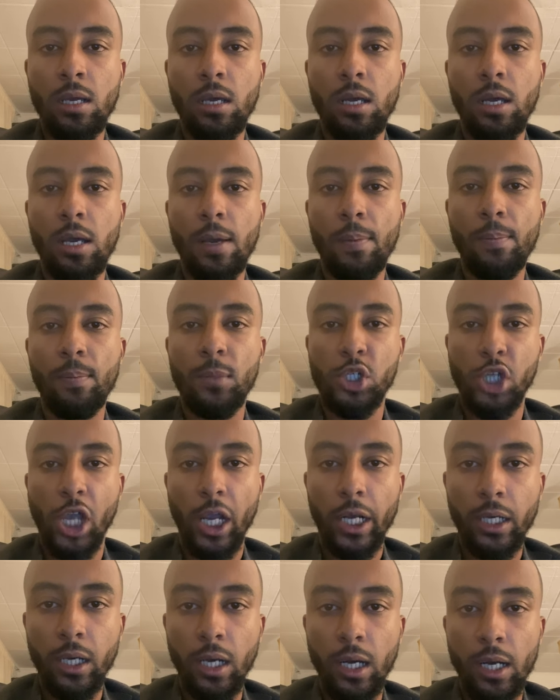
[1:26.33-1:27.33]

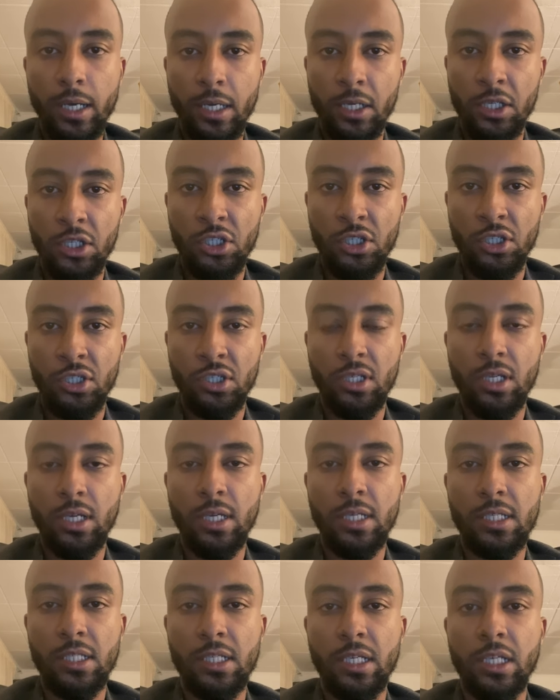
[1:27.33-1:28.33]
Shaga is
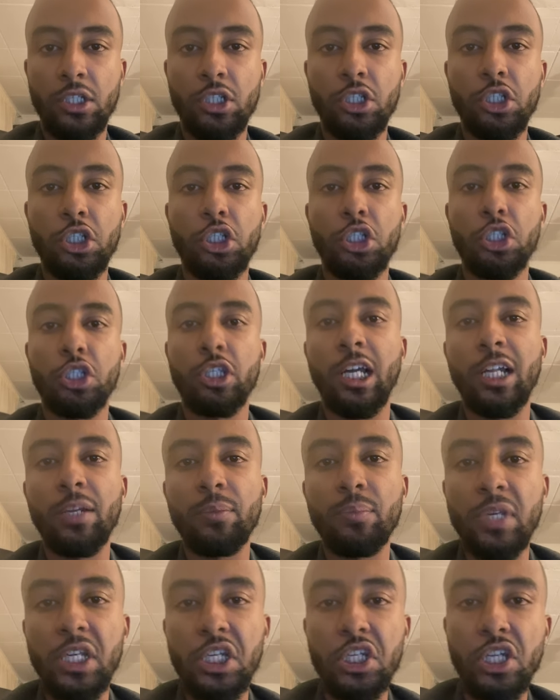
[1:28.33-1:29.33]
a digital
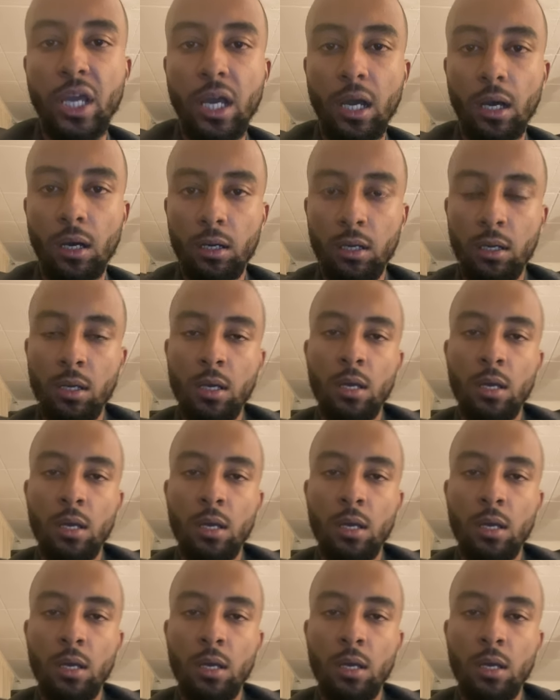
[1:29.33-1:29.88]
media